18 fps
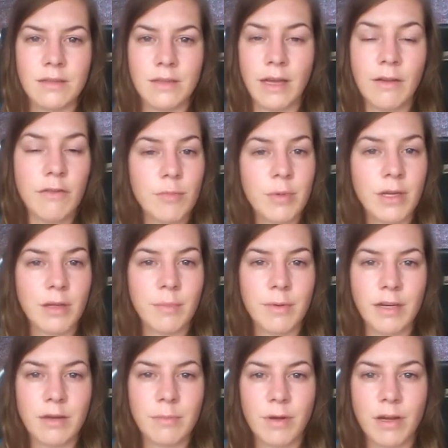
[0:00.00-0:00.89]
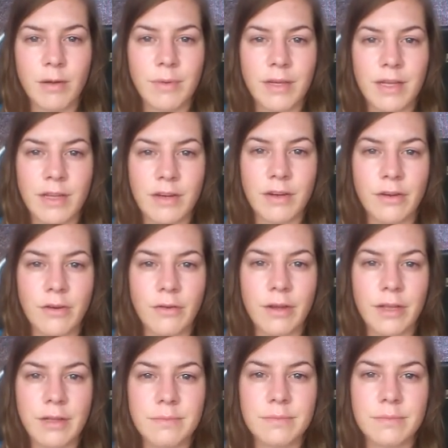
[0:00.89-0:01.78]
Everybody in my department had a
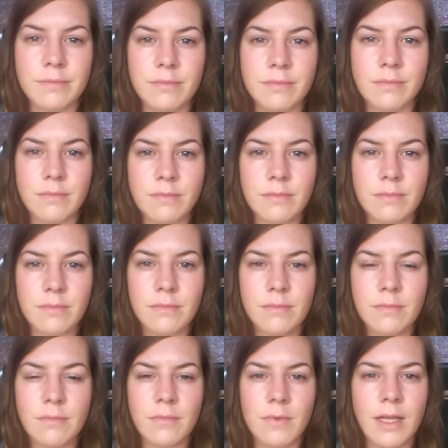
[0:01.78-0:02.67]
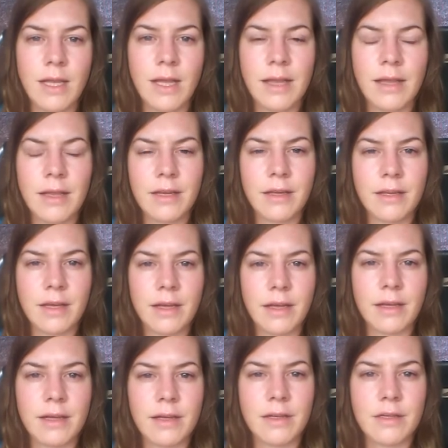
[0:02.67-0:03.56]
degree. And
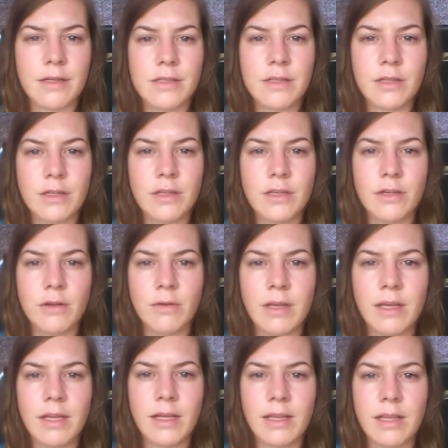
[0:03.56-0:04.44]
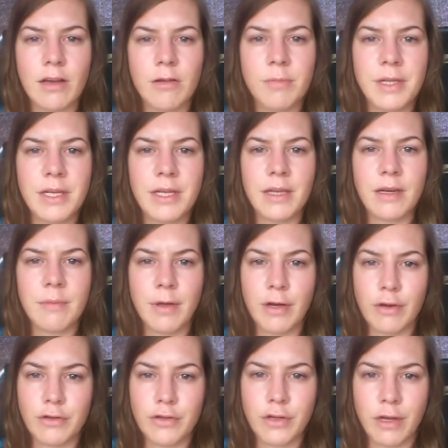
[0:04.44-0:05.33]
so the degree allowed me to get a
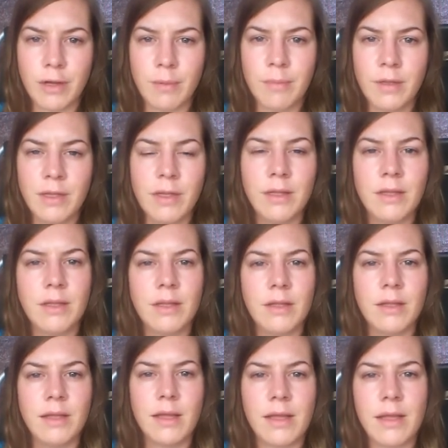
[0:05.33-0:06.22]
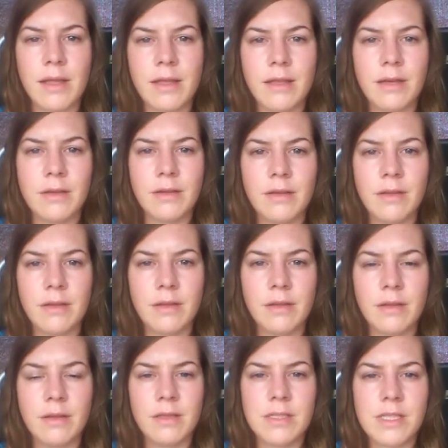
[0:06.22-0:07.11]
better job and
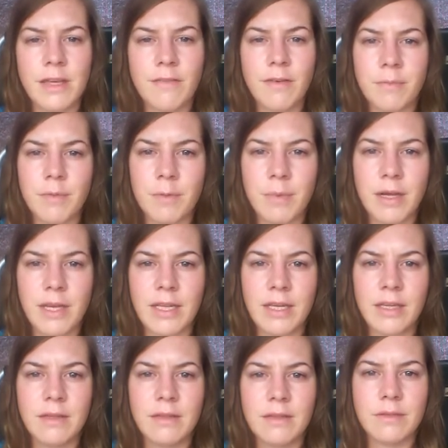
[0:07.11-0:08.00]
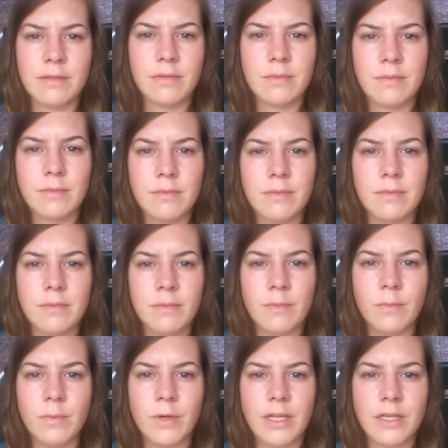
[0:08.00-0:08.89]
save up the money,
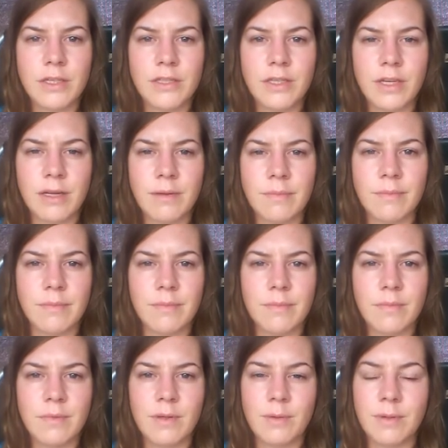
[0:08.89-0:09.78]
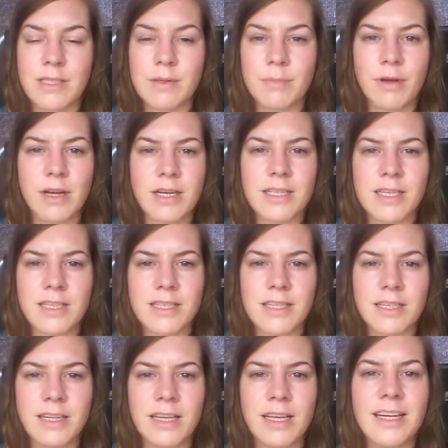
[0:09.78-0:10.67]
which was a
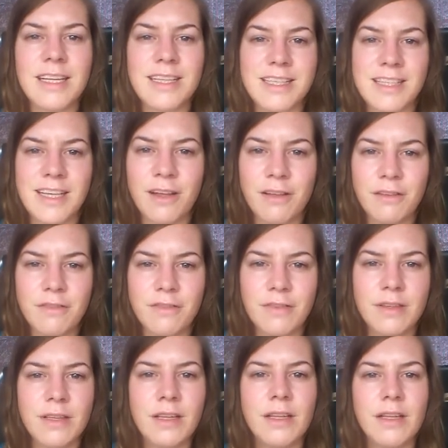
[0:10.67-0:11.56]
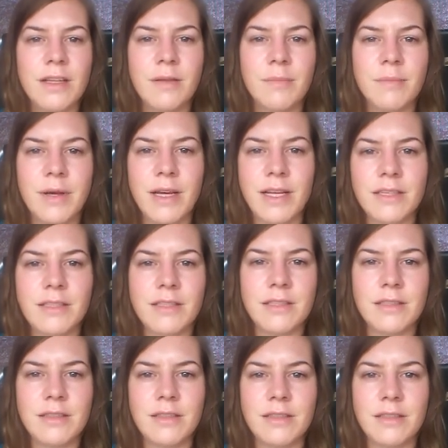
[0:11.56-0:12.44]
process in itself.
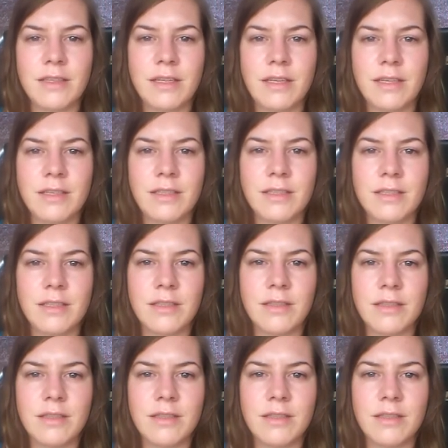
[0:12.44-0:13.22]
But it